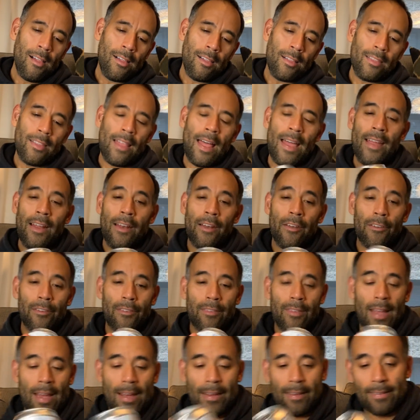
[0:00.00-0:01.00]
Lion-O's
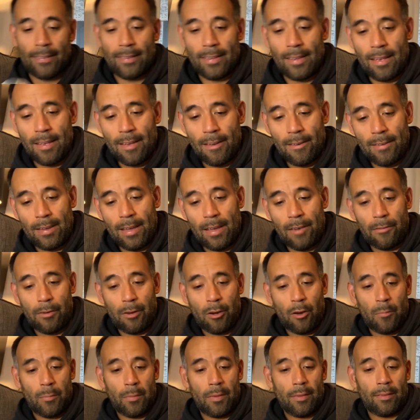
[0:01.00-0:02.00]
next. Okay, we're
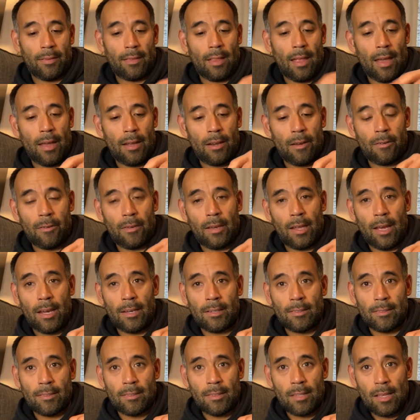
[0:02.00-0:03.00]
gonna open this Lion-O
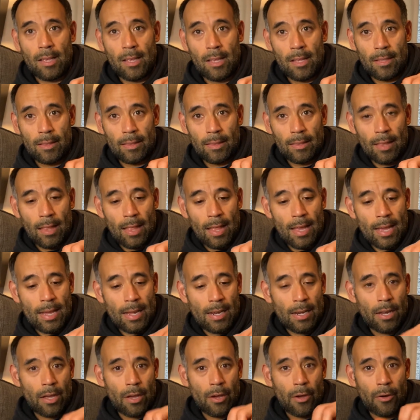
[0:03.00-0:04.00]
next. And
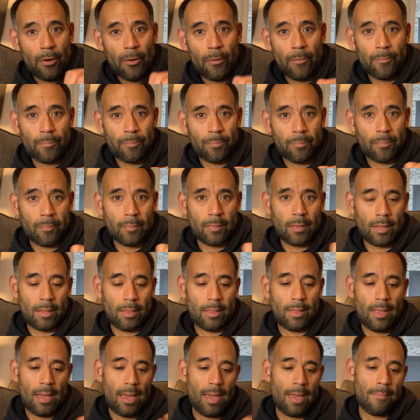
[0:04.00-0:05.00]
Lion-O,
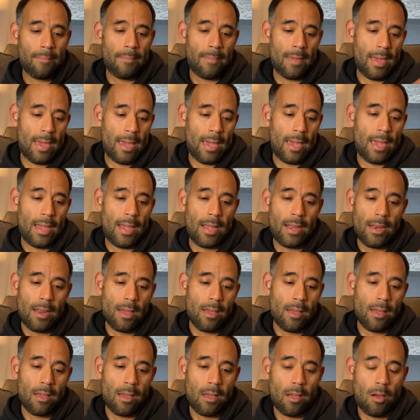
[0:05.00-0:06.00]
they made
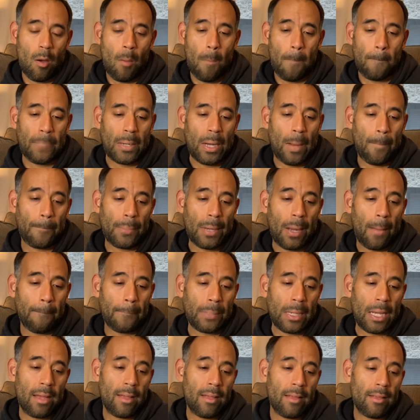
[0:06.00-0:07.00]

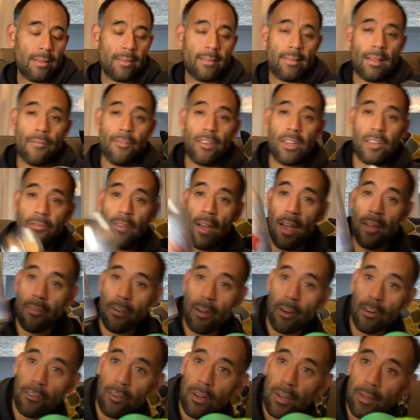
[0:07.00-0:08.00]

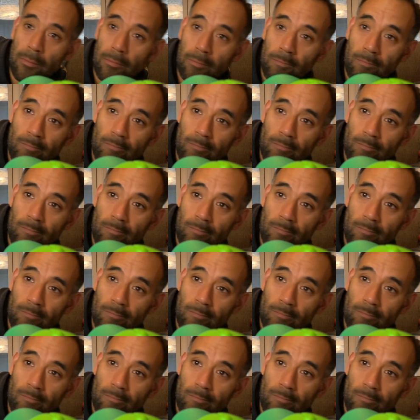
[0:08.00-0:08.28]
7,500.